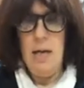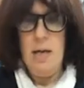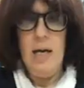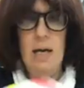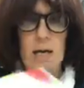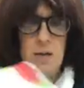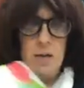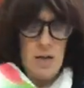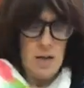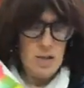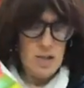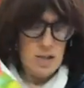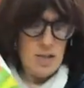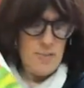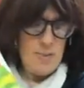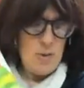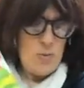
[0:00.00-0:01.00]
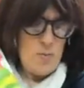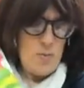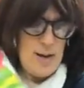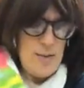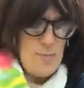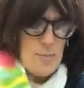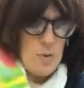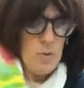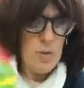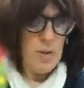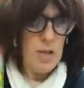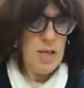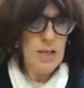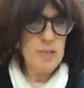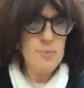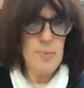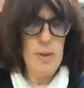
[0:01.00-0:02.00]
Here are some of the rainbow
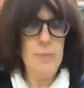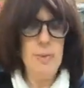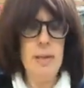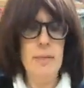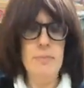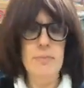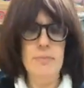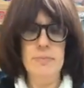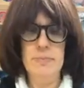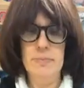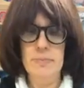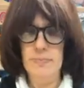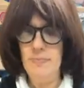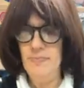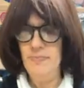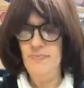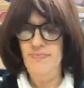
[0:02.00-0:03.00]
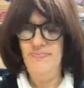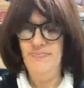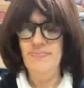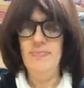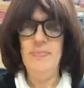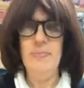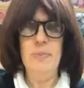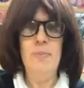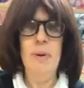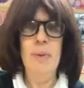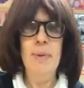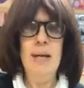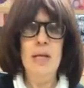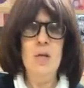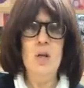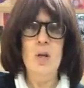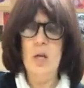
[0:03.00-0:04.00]
things. Maybe
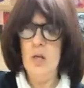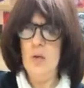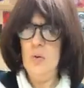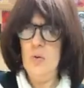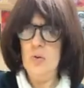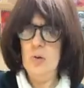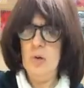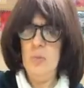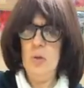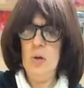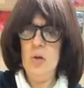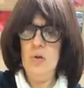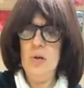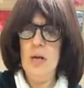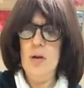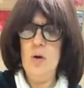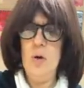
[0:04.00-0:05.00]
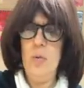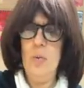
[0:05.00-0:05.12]
I'll do some of those. I don't know